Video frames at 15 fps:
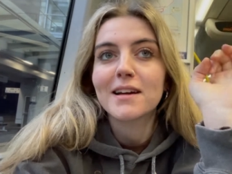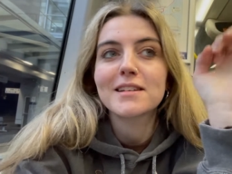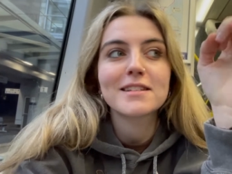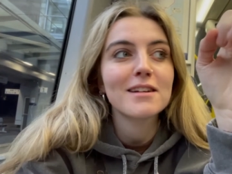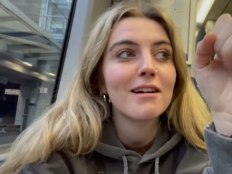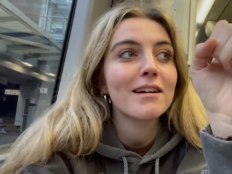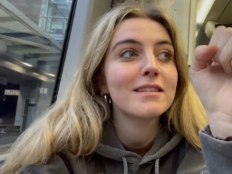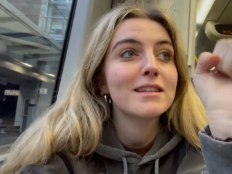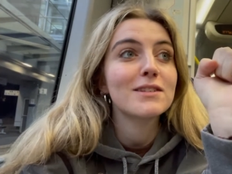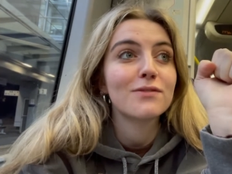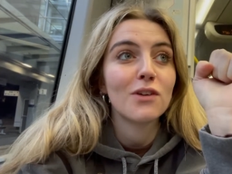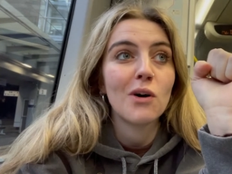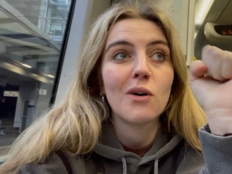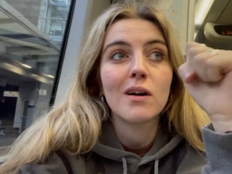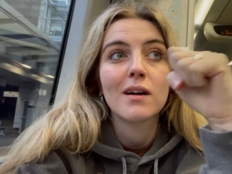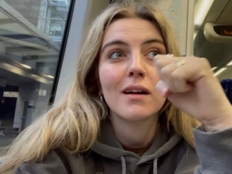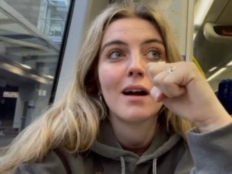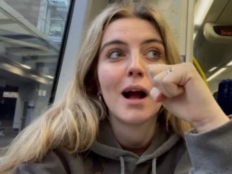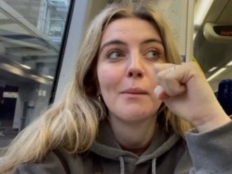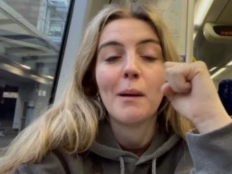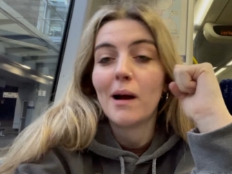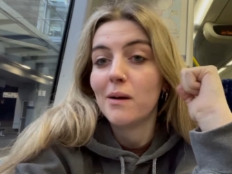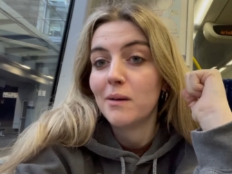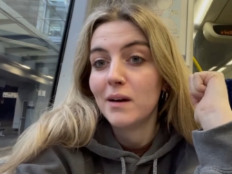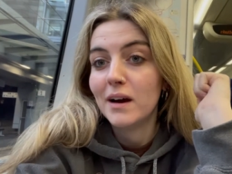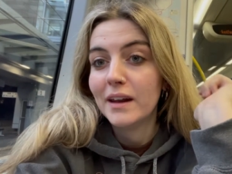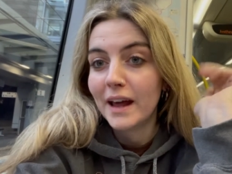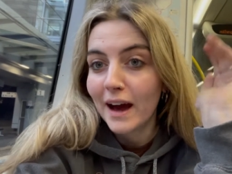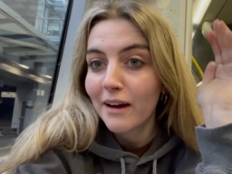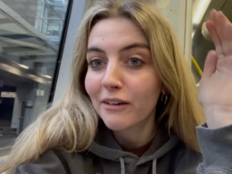I started this vlog about
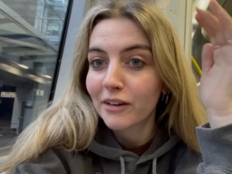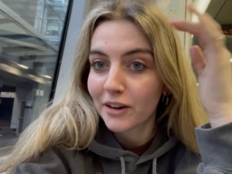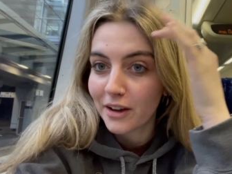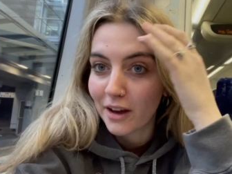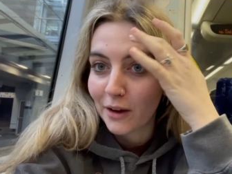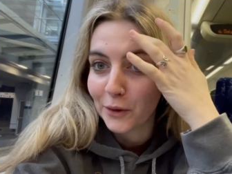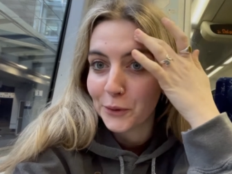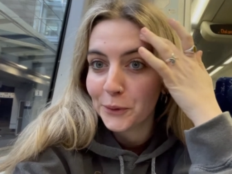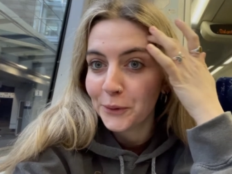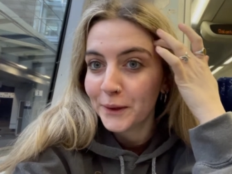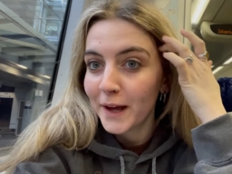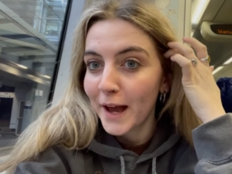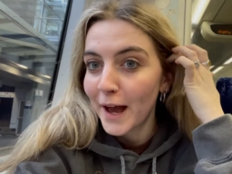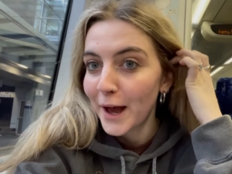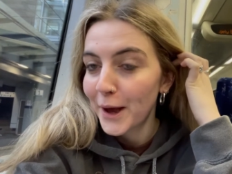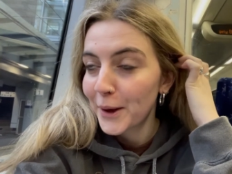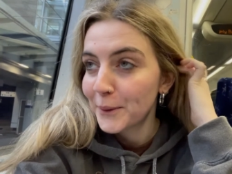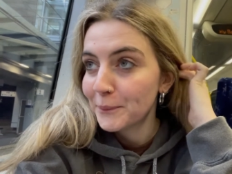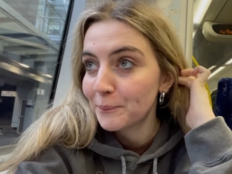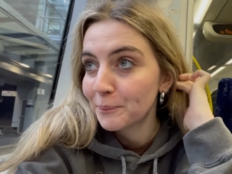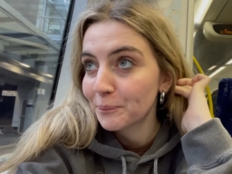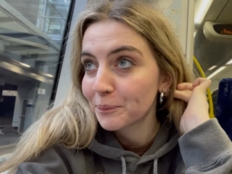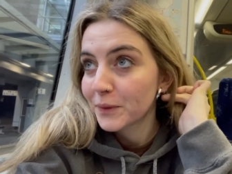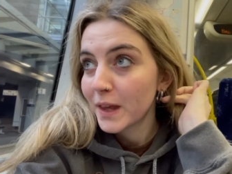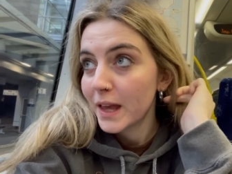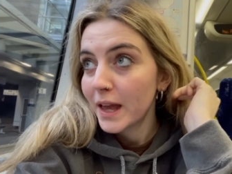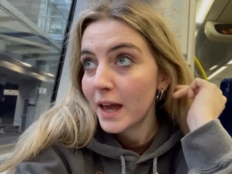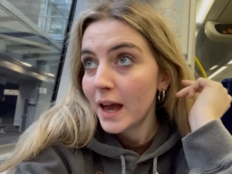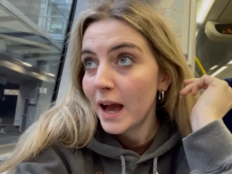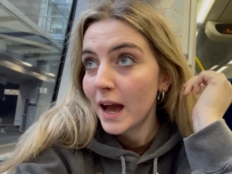an hour ago um,
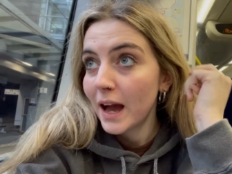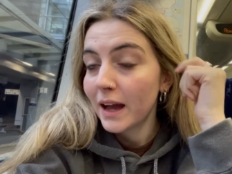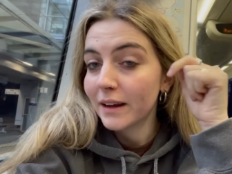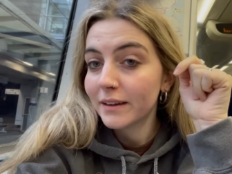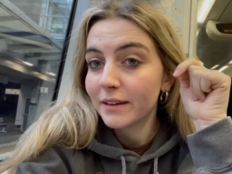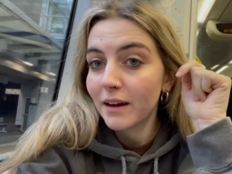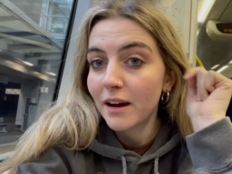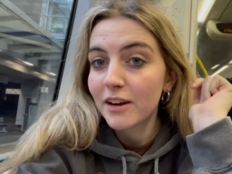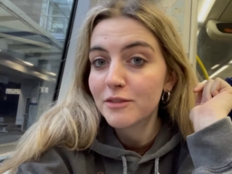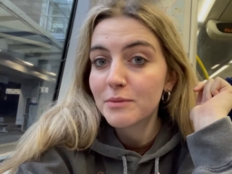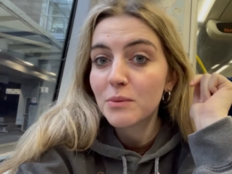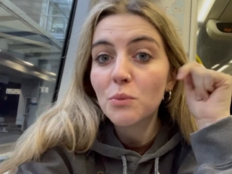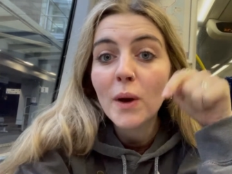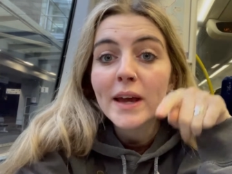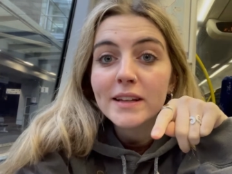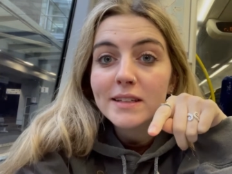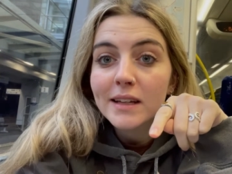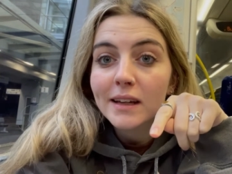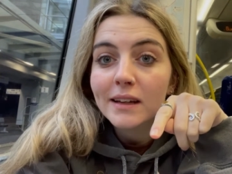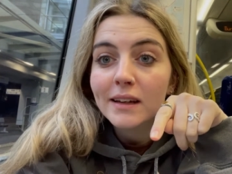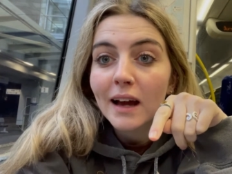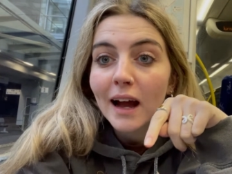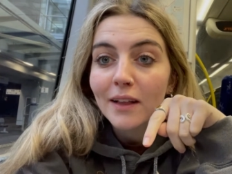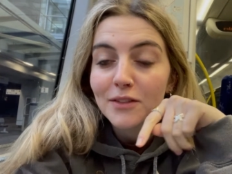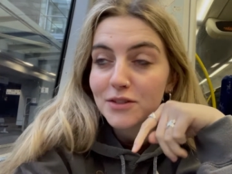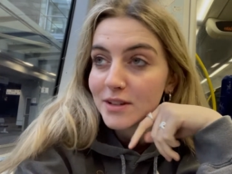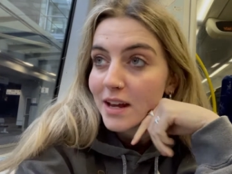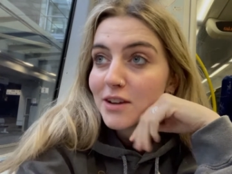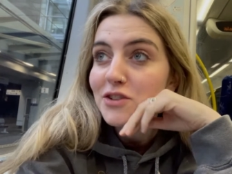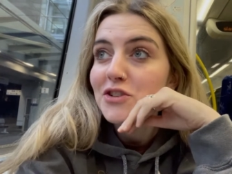and I've been waiting at the
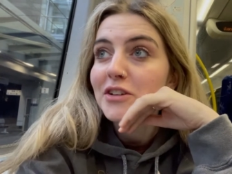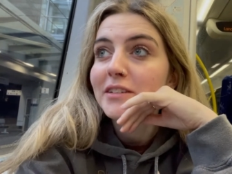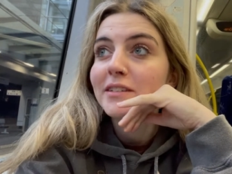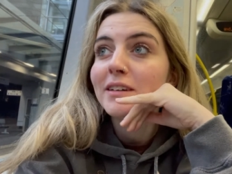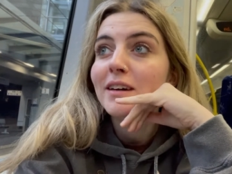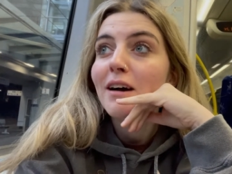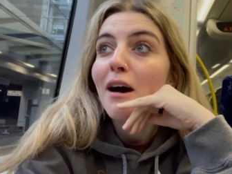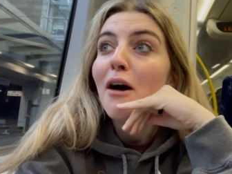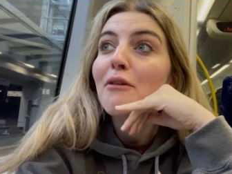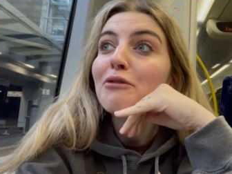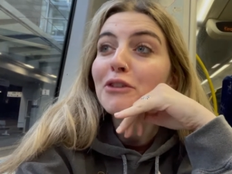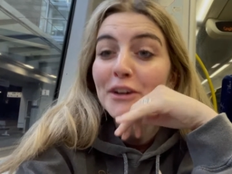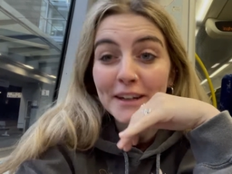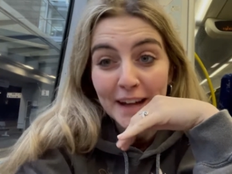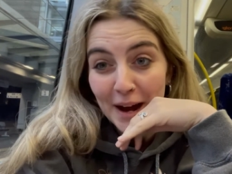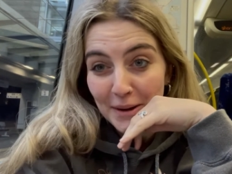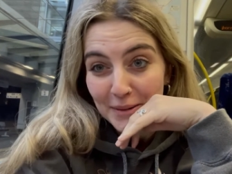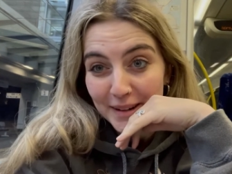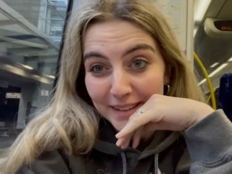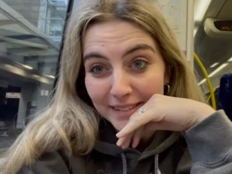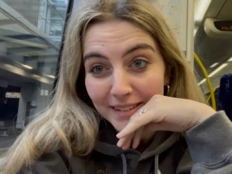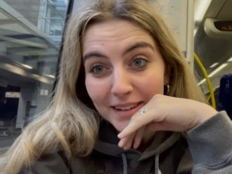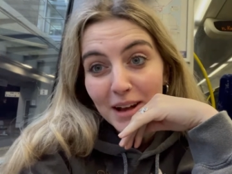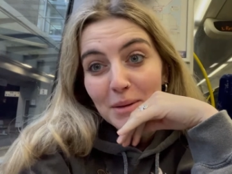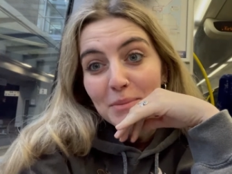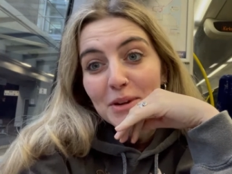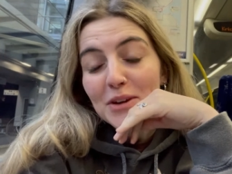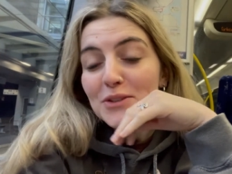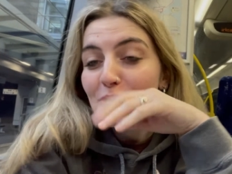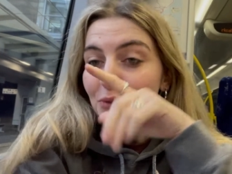station for an hour
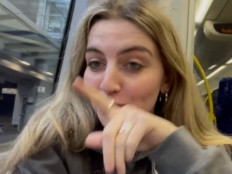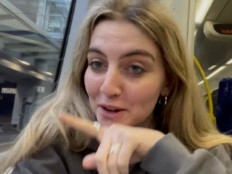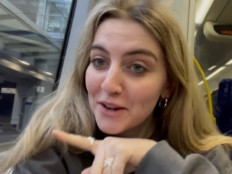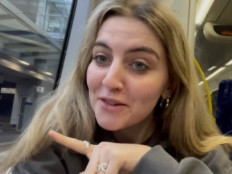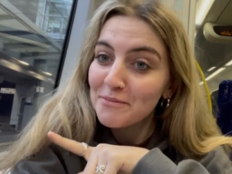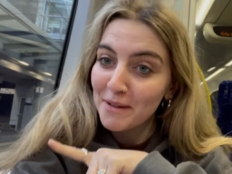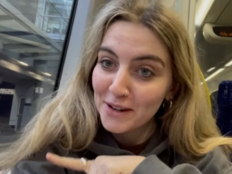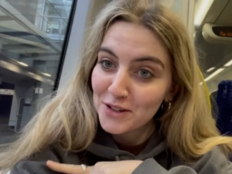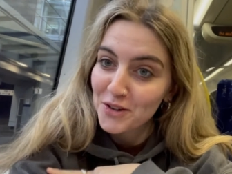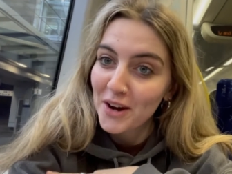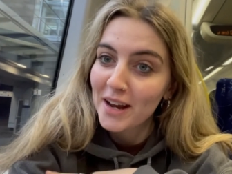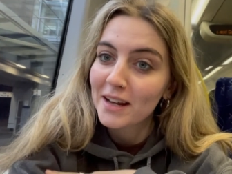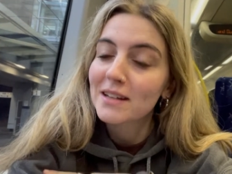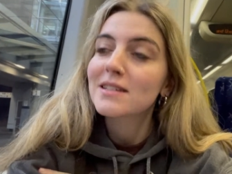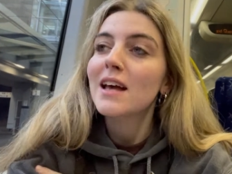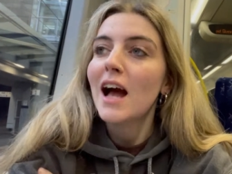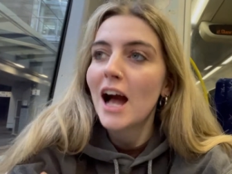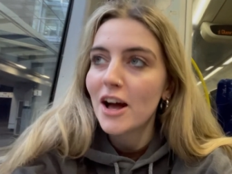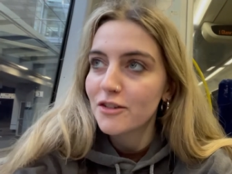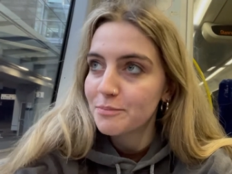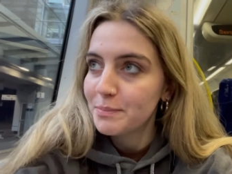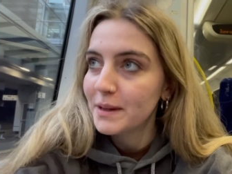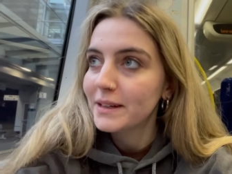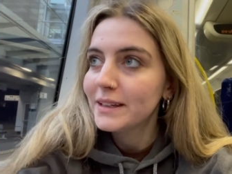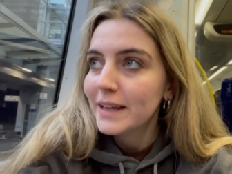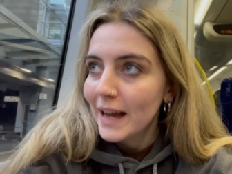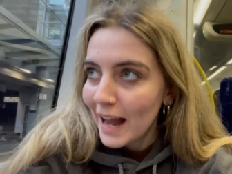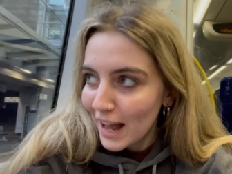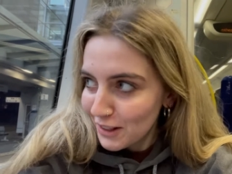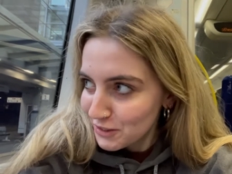because three of my trains have been
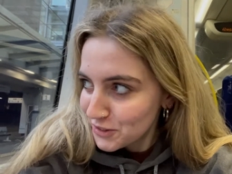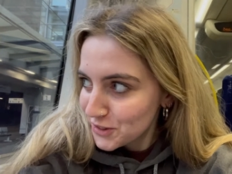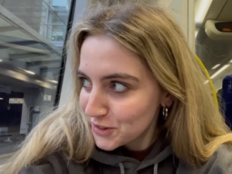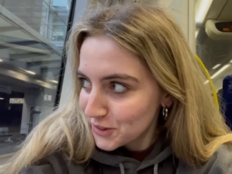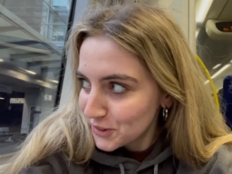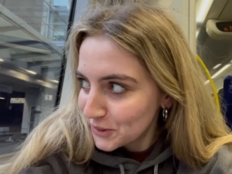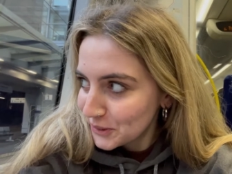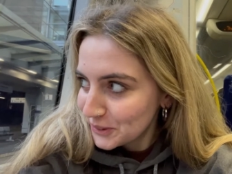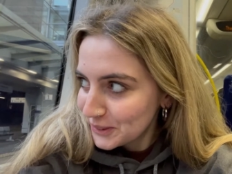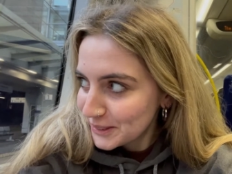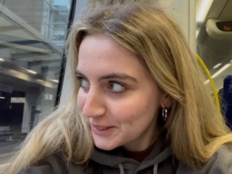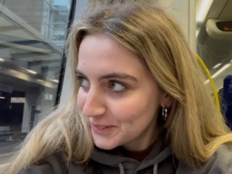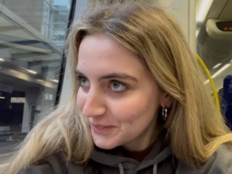cancelled